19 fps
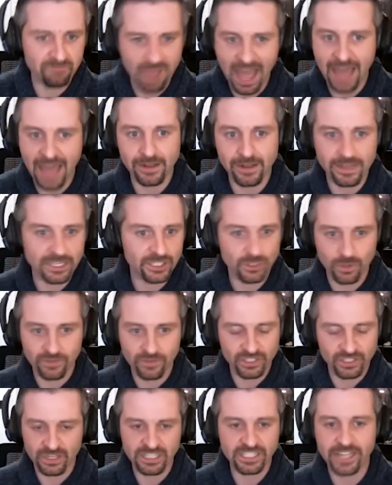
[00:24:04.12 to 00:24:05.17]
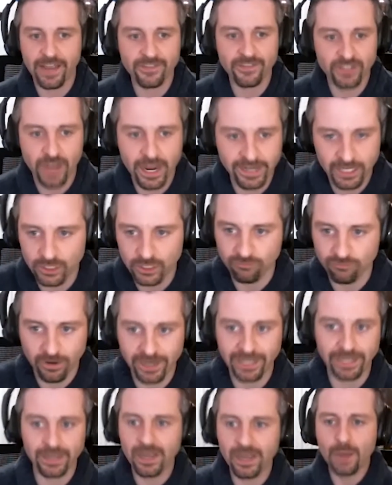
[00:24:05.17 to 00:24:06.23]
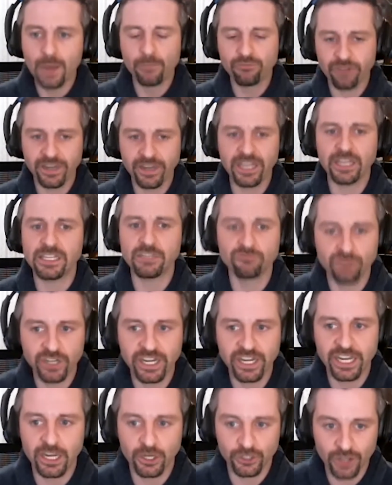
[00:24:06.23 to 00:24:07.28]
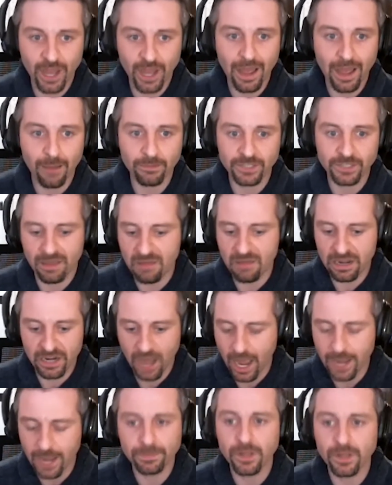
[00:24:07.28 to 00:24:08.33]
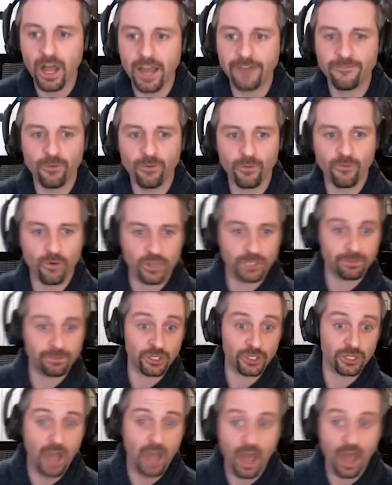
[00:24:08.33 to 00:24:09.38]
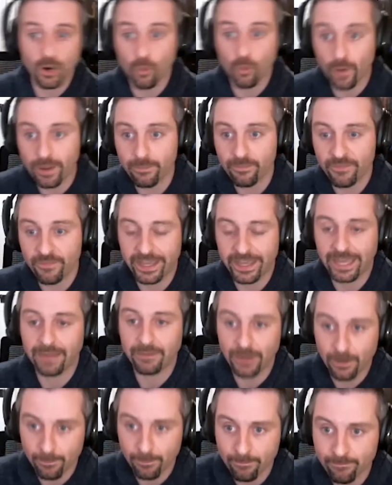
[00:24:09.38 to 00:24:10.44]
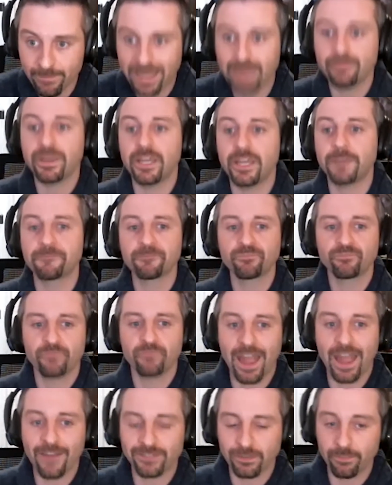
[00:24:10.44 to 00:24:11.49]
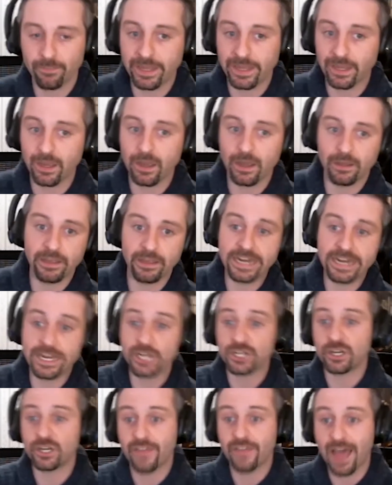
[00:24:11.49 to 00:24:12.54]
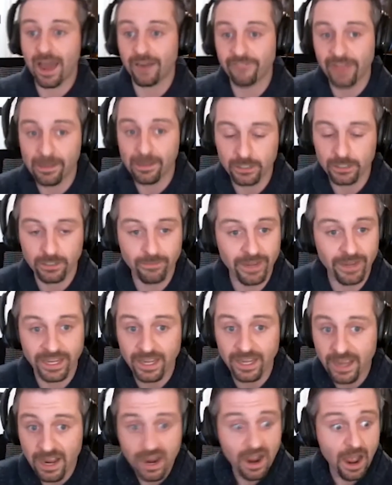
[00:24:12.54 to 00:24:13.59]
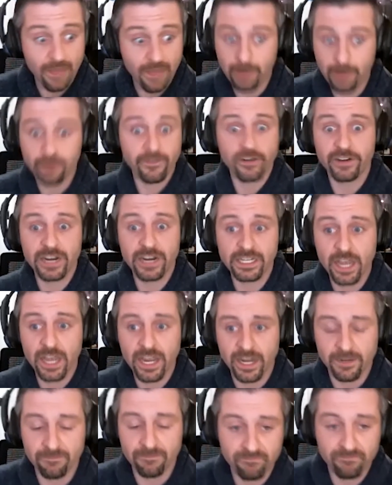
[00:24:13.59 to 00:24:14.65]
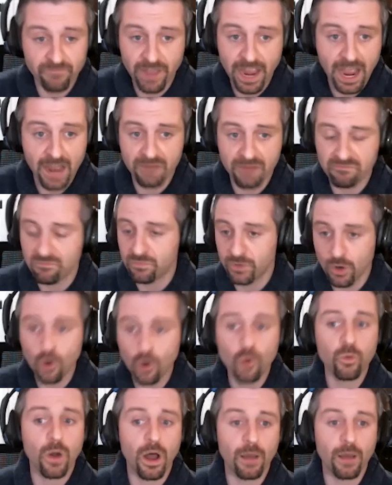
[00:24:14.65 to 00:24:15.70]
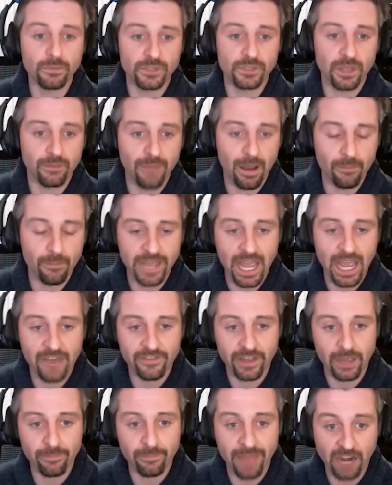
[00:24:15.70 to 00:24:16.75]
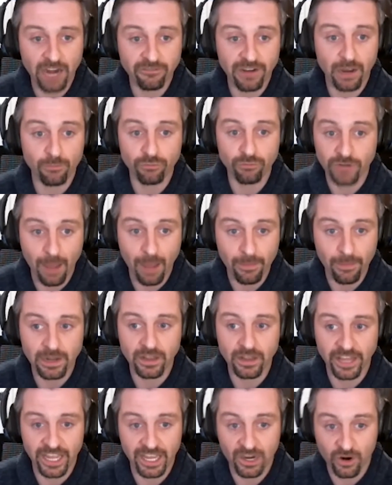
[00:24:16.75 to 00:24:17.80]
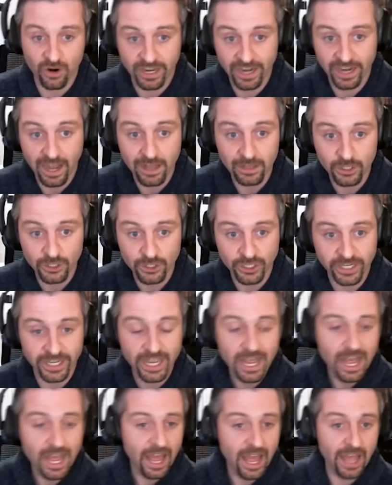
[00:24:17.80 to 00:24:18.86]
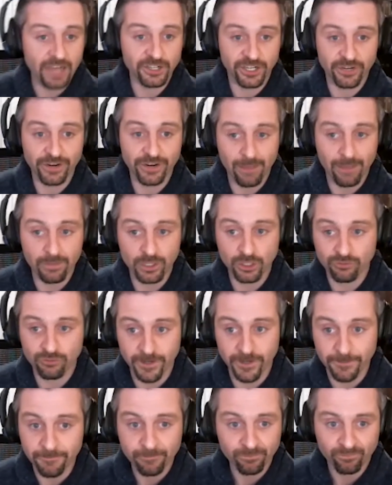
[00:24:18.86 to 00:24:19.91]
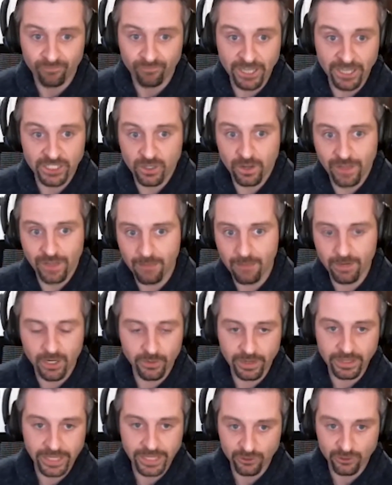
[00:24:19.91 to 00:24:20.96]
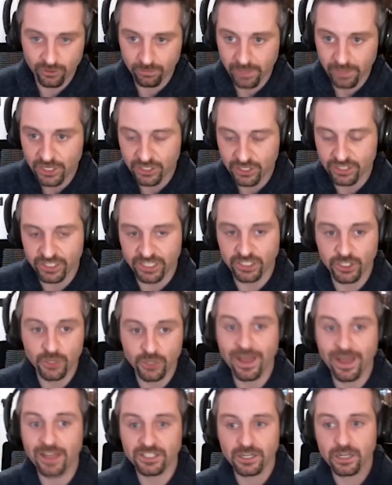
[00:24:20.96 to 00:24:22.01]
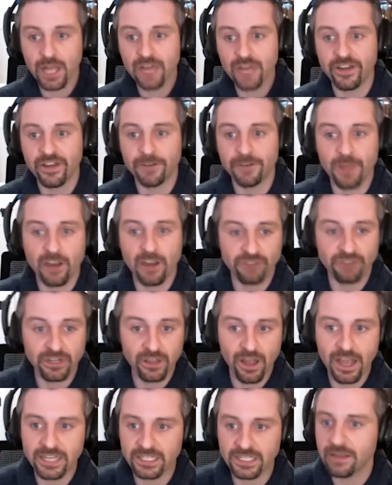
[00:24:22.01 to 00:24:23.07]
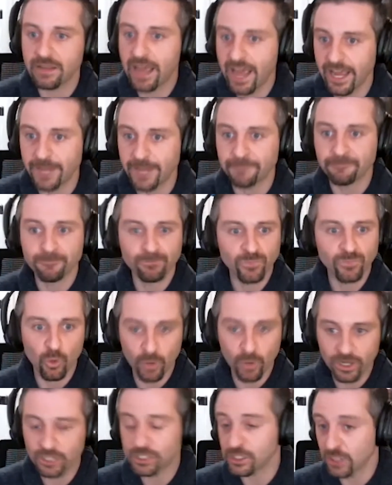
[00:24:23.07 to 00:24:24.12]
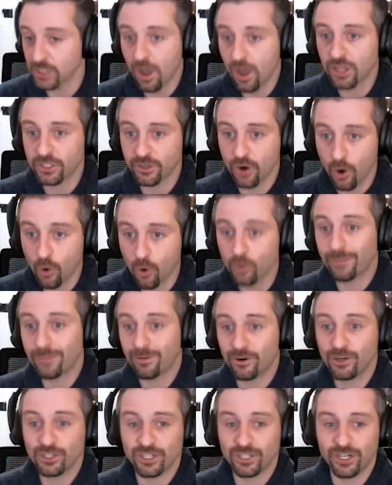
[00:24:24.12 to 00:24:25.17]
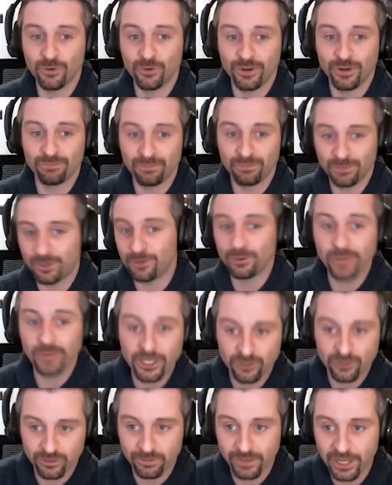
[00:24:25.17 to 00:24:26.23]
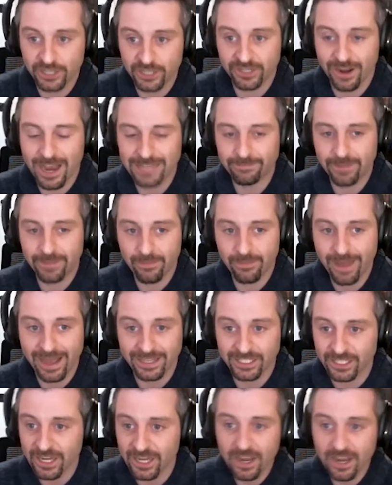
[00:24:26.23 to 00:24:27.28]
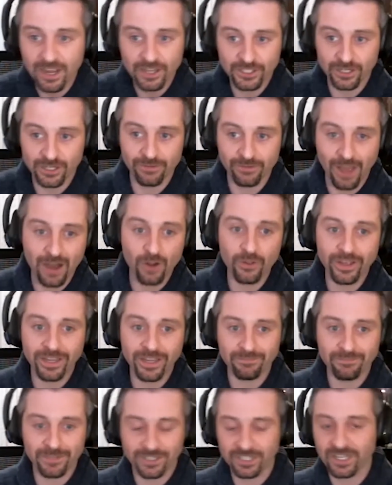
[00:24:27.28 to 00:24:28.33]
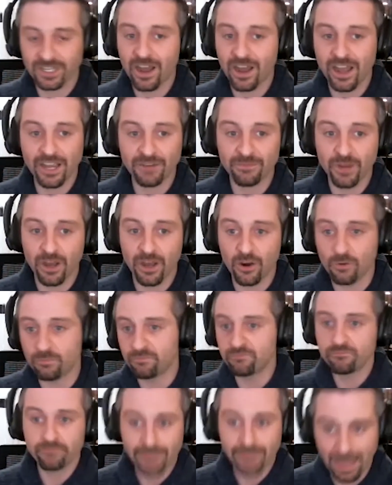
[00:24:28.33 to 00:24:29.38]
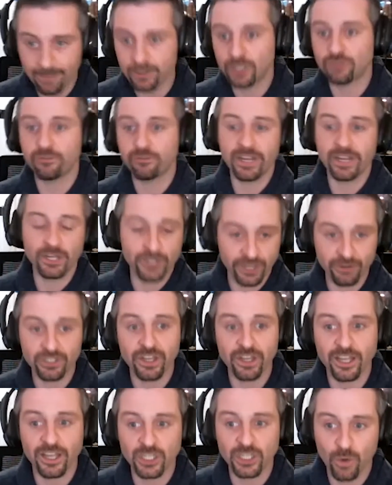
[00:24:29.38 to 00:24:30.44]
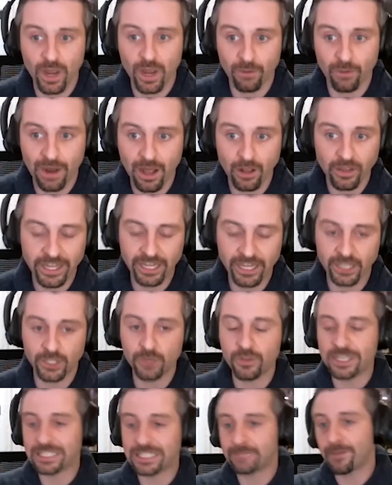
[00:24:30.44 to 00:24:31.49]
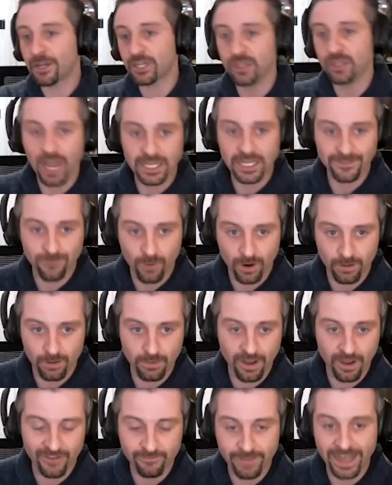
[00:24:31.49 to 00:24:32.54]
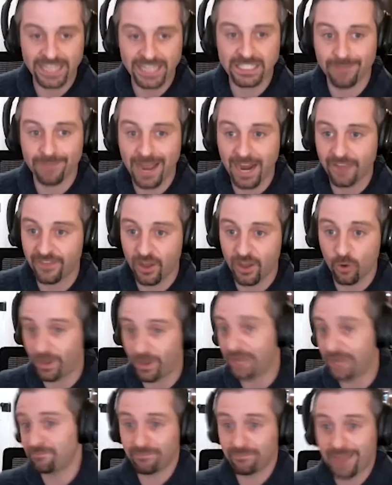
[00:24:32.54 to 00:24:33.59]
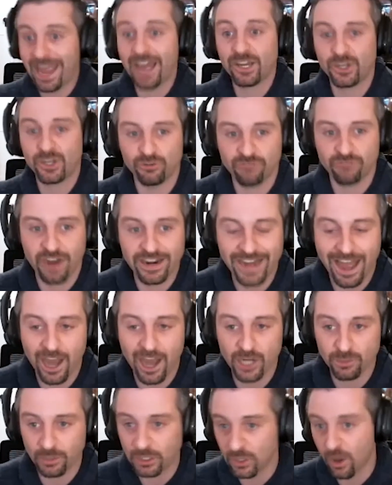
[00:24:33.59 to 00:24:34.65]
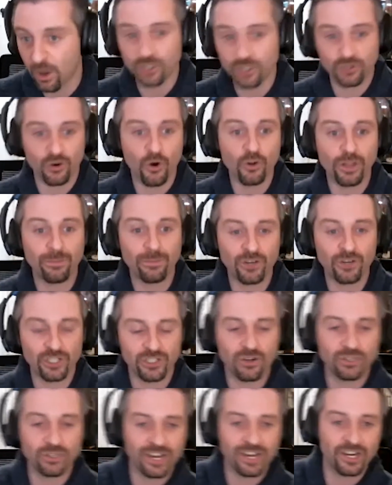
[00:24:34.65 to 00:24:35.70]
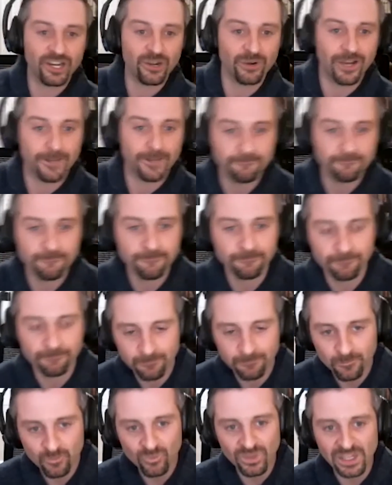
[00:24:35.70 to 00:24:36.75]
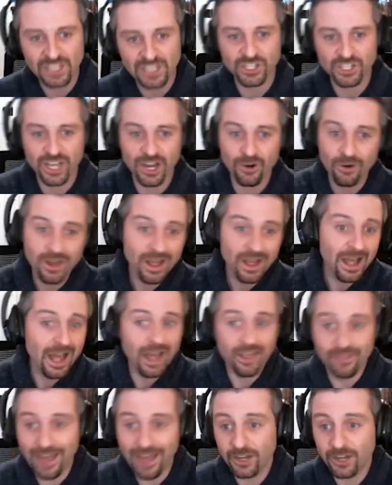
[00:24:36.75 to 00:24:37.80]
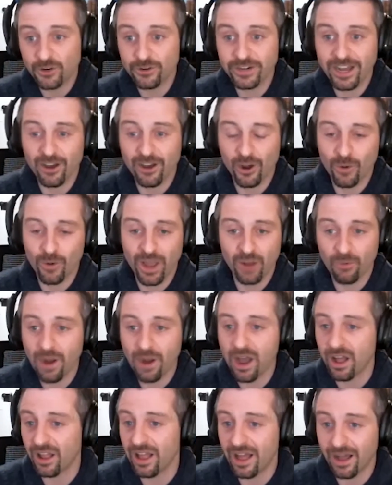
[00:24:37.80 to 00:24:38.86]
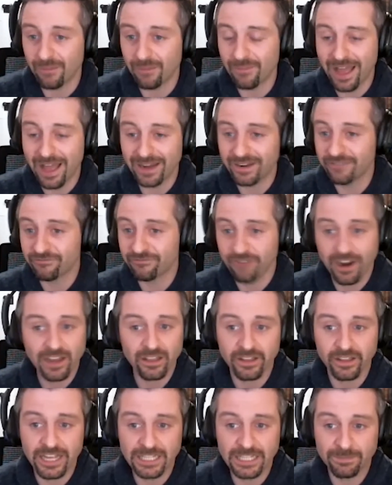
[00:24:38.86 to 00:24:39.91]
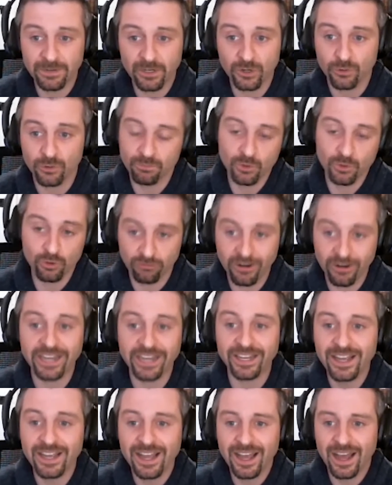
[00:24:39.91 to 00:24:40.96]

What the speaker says: analyst, sort of a staff scientist running pretty routine jobs. And I applied for this position on a whim, thinking, maybe they have something in addition to that available to me. And they were very excited. They had no qualms about me having a background predominantly in archaeology and geochemistry. They saw that I've been doing laser ablation since 2011 and realized, hey, we just lost our only person who can do laser ablation ICP-MS. So not only does this guy know chemistry and geoscience quite well, he can do this specialized form of mass spec that we can't do right now because we lost our only person who knows how to do it. So that turned out quite well. And frankly, it's been great.